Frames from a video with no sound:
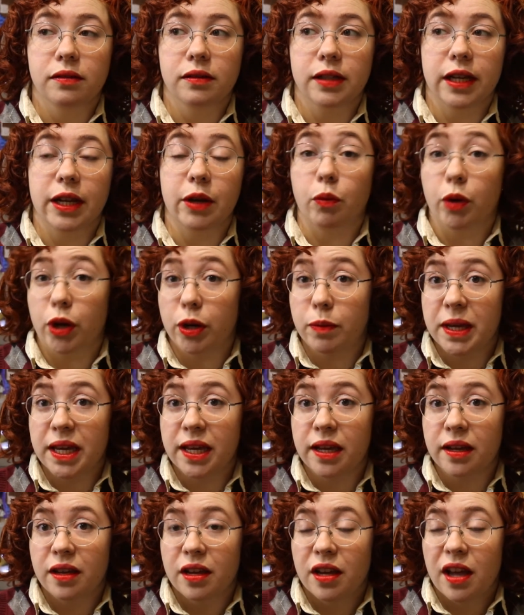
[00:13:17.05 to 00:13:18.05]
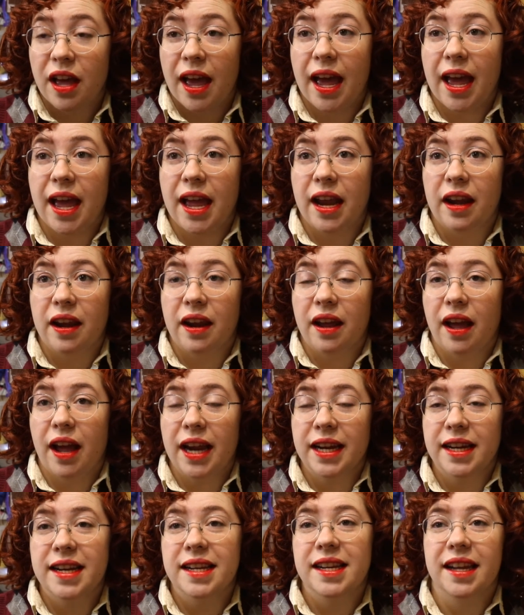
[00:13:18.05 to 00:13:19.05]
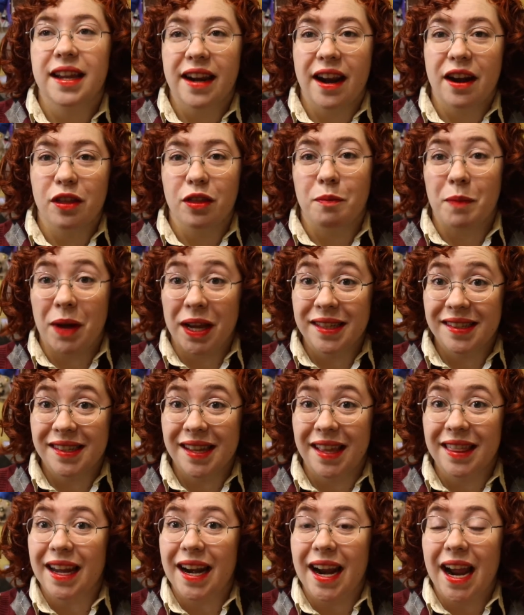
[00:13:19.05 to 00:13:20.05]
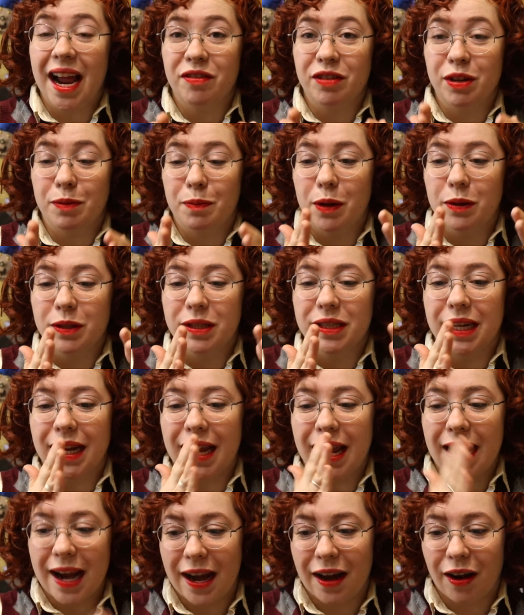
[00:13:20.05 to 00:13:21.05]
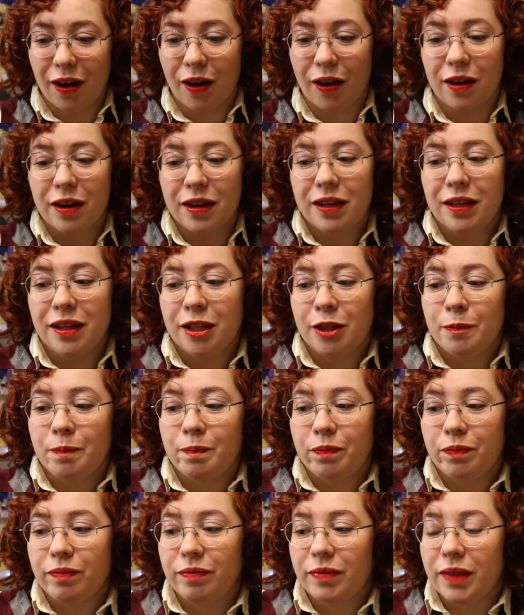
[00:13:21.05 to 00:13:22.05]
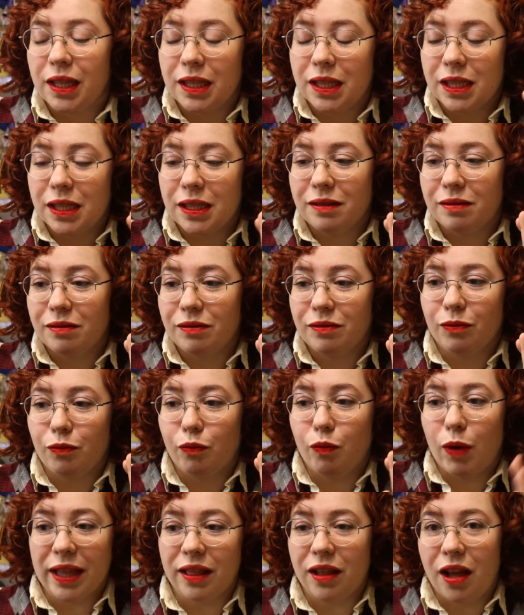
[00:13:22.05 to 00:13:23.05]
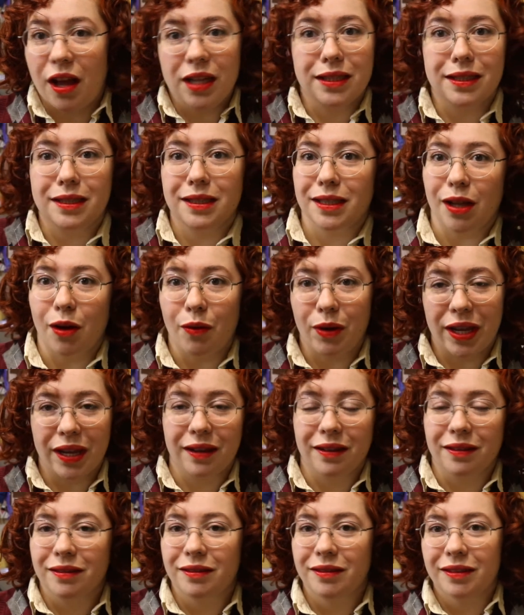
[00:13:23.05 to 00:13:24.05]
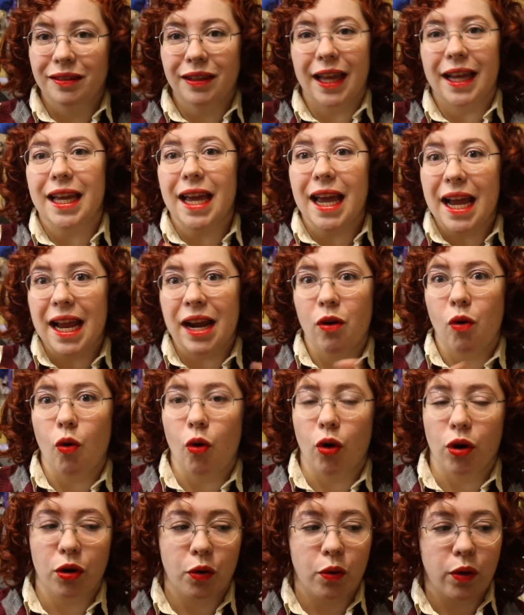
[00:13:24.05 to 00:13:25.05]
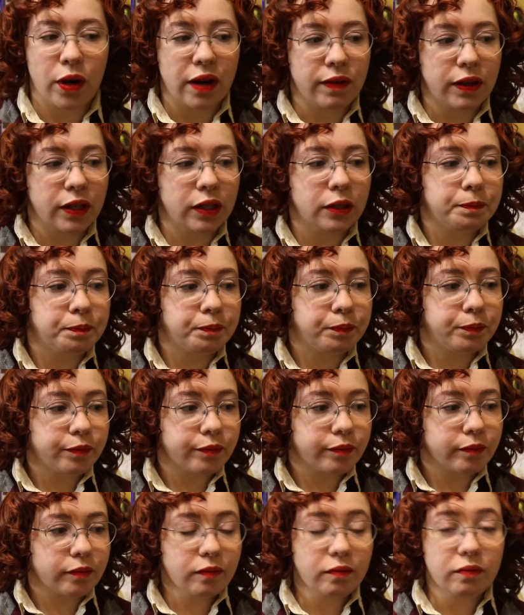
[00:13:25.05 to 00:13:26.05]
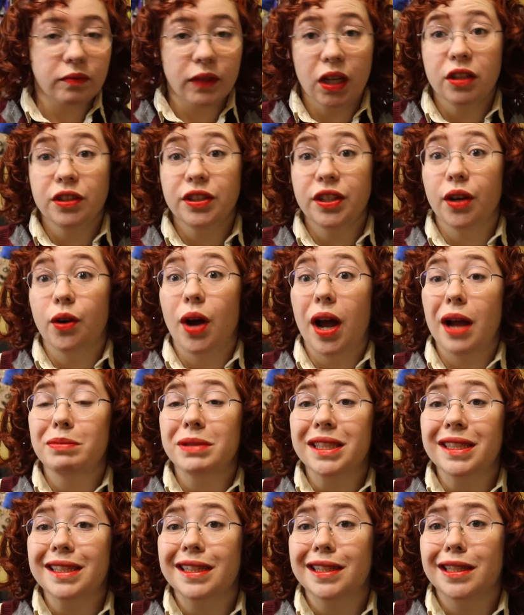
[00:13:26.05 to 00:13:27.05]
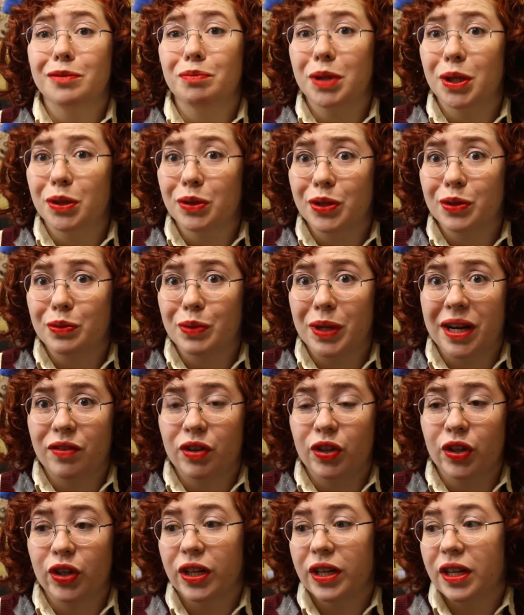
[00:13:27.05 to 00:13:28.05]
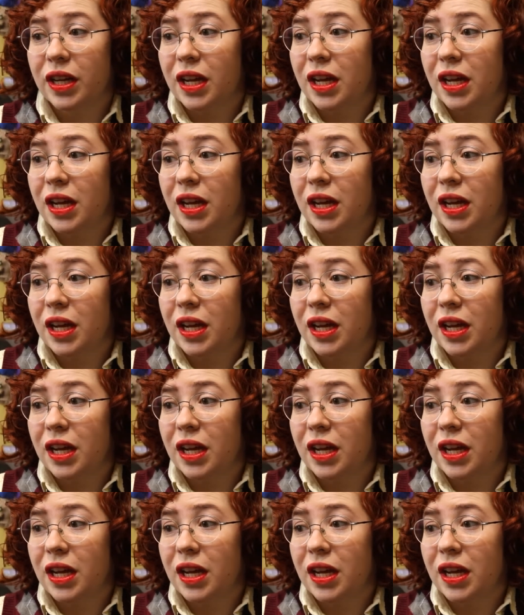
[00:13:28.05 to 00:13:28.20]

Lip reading: it would be, and I need to get out of the mindset that I have to post like a hair weight loss sewing like in order or whatever. So I'm just gonna post whatever